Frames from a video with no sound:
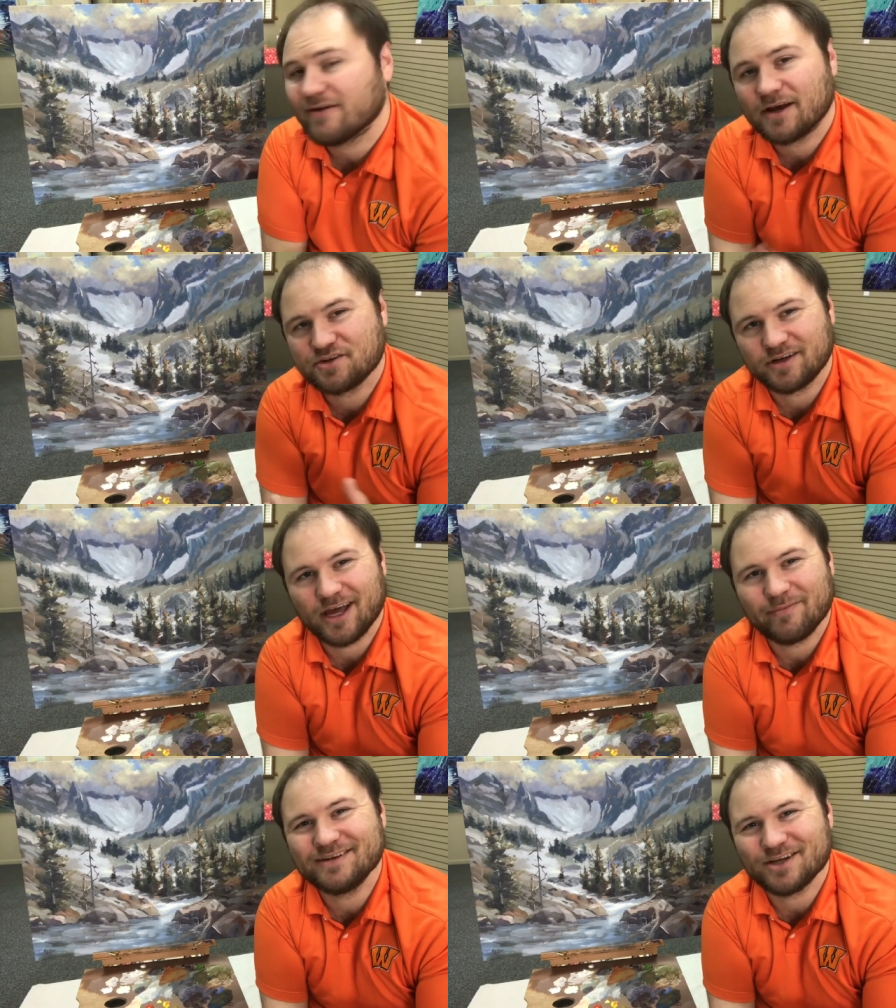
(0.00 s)
actually
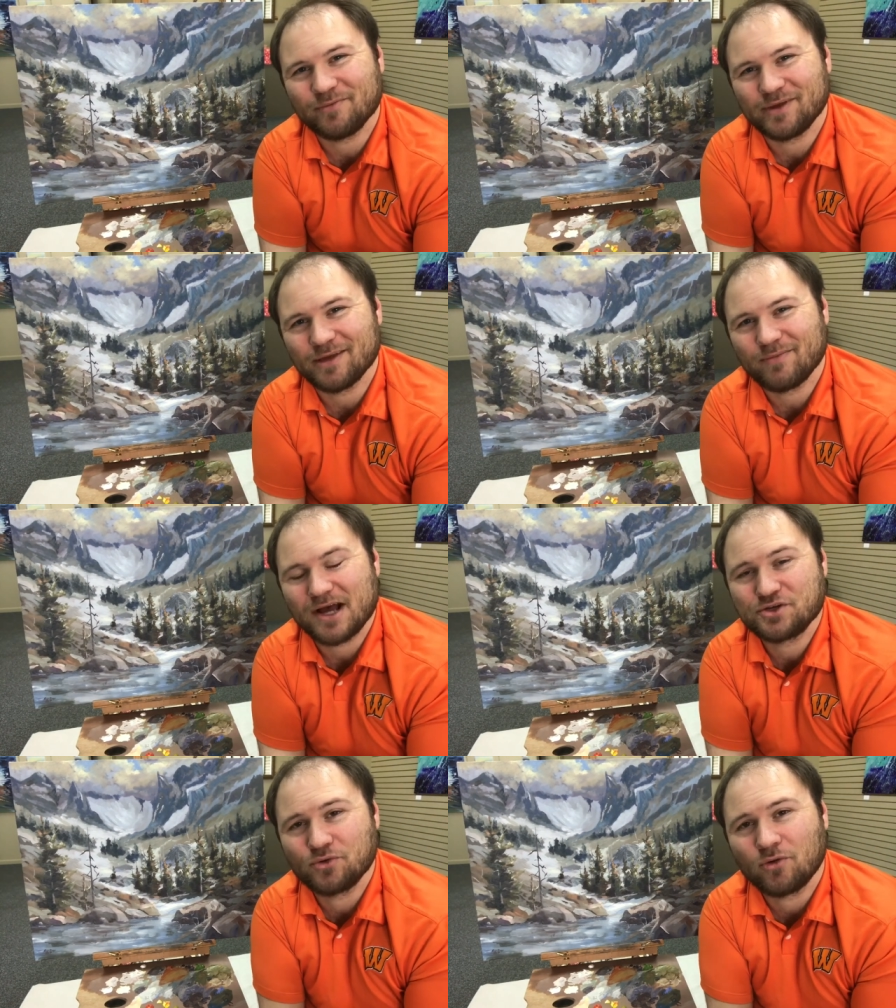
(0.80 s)
came in and told me that my
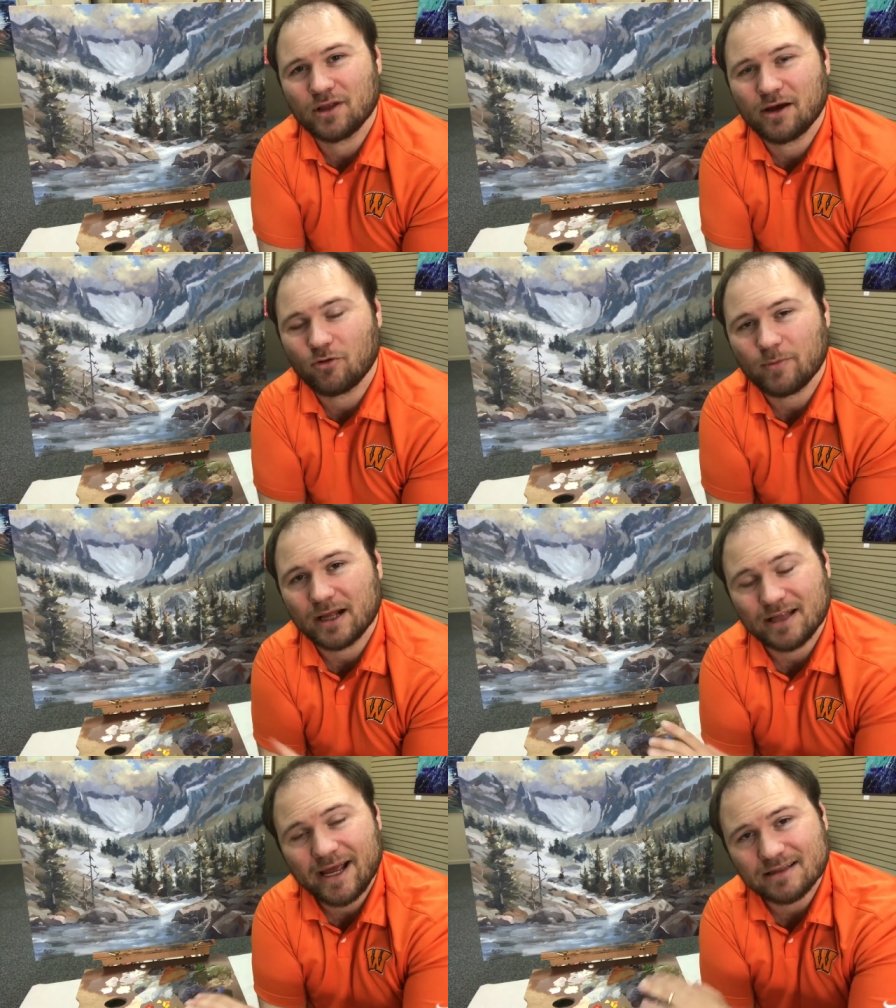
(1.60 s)
shoreline or my
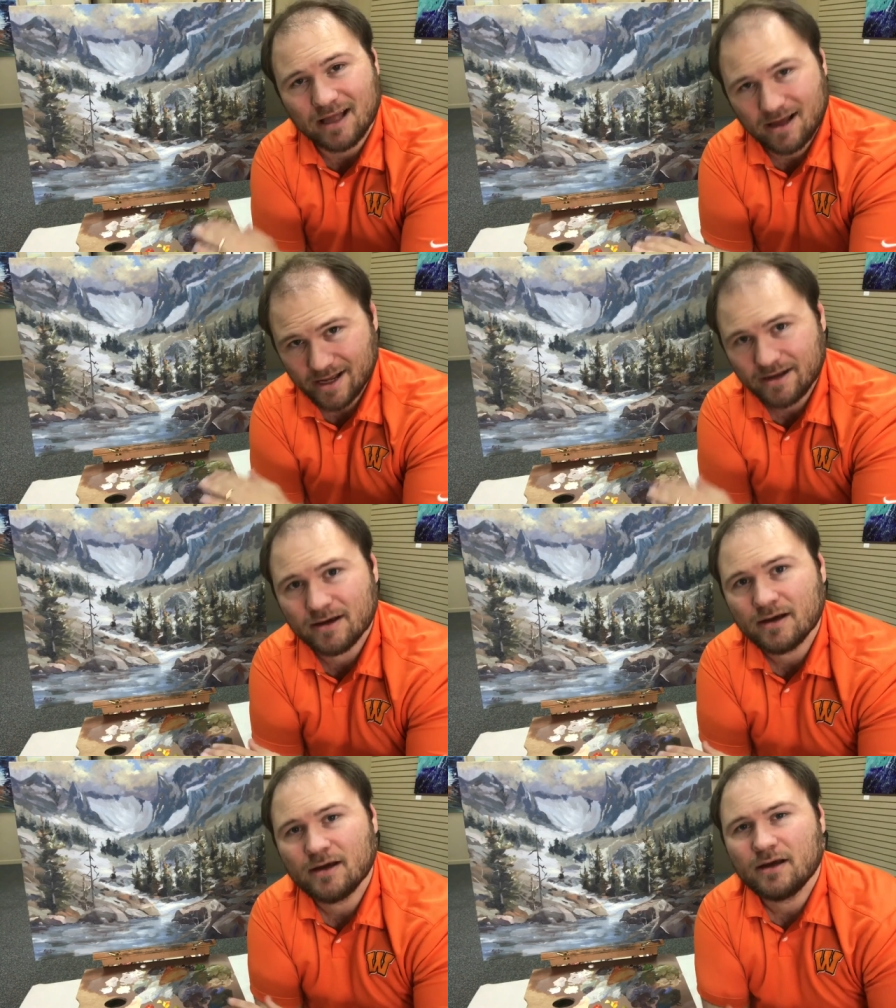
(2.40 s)
lake line
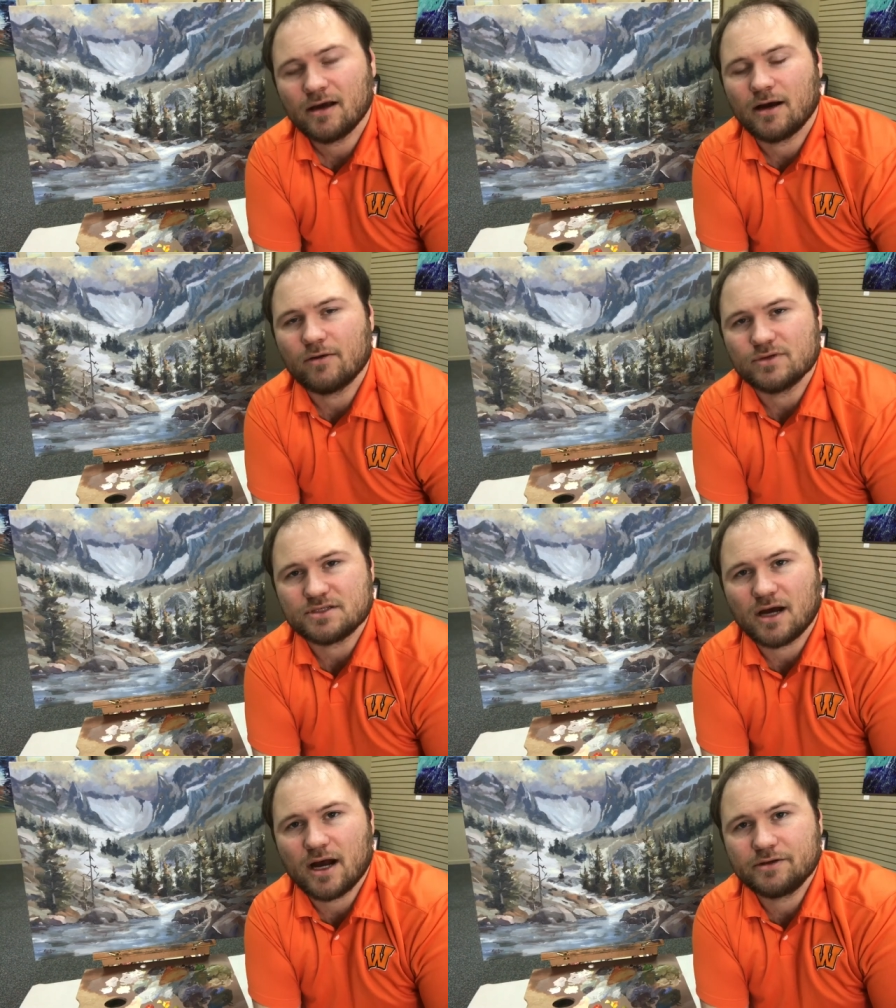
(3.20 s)
was
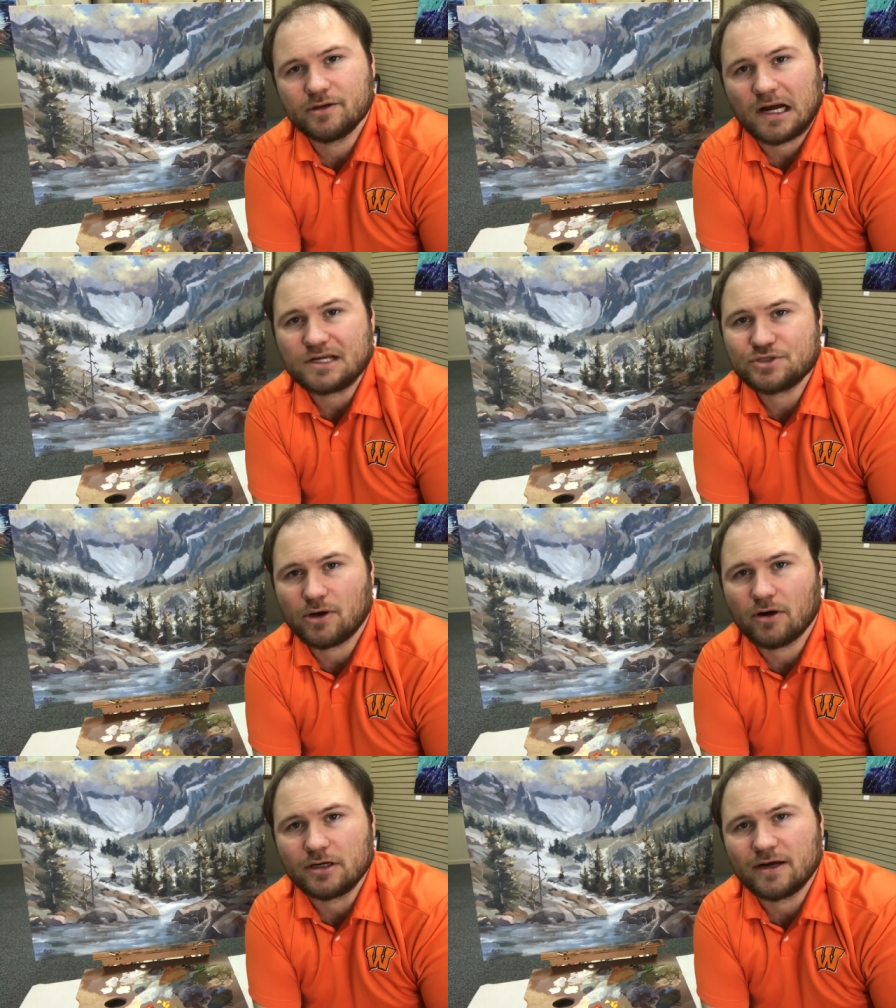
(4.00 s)
not
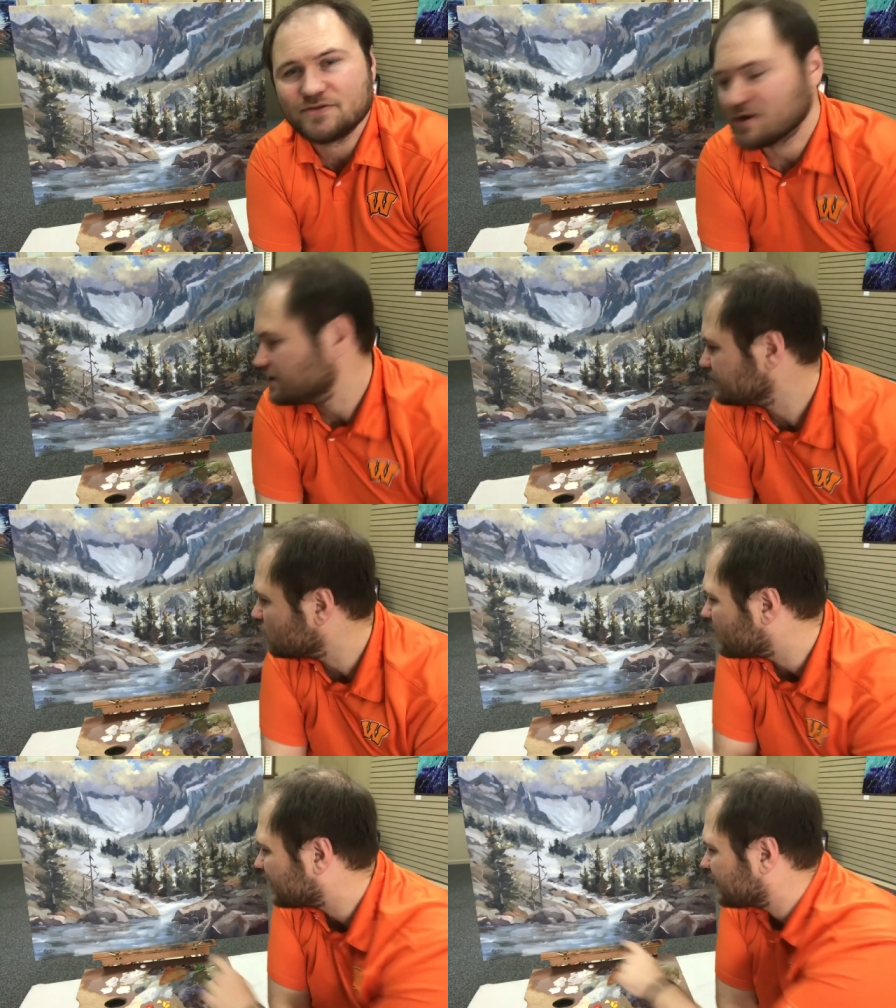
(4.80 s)
strong enough, so I did go
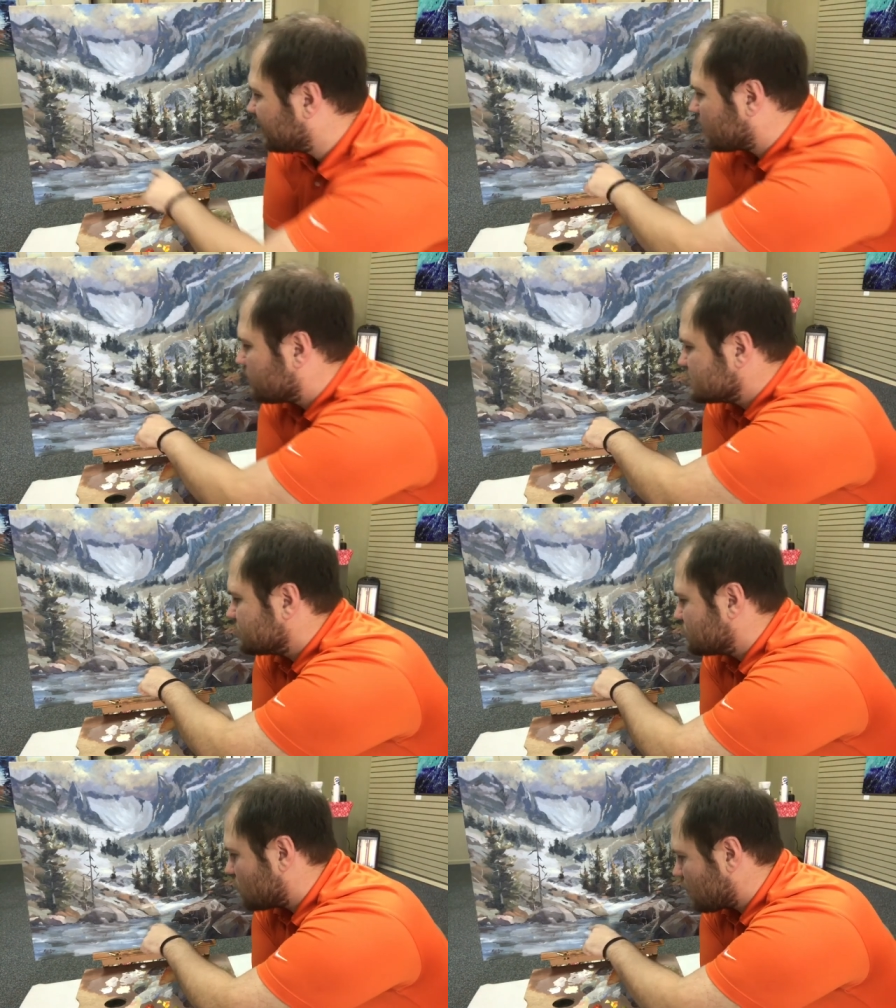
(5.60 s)
back in and I put
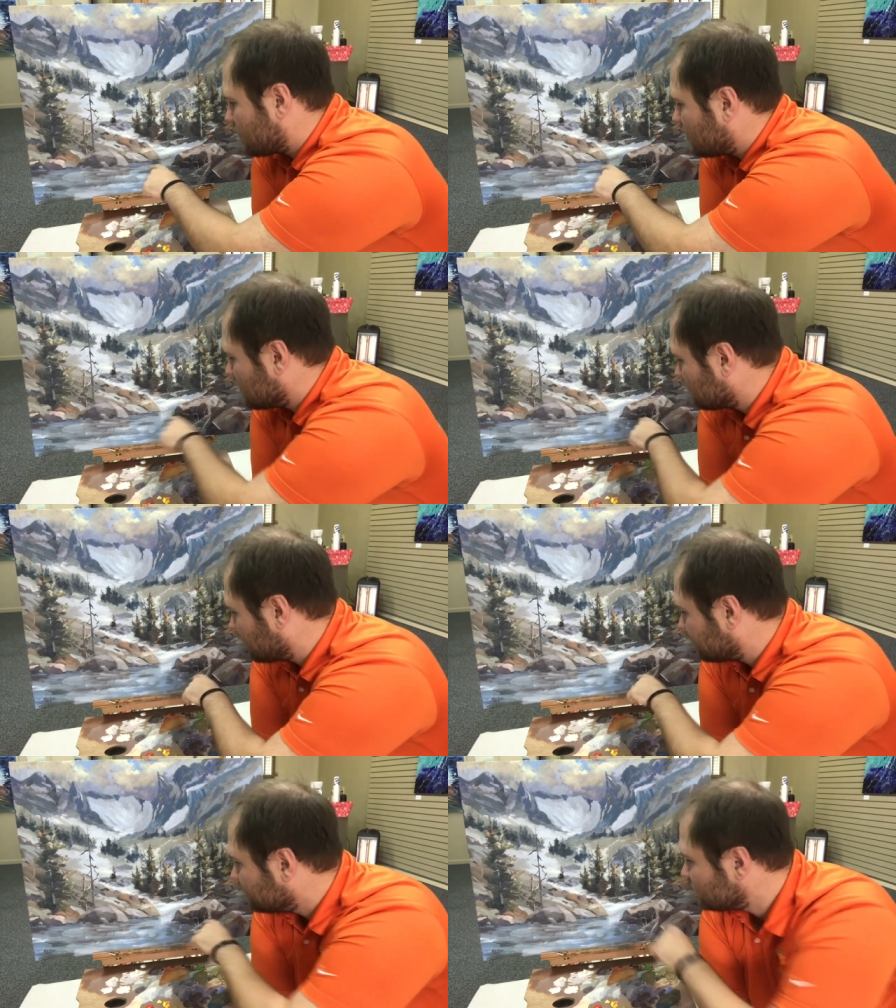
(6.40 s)
some dark coloring,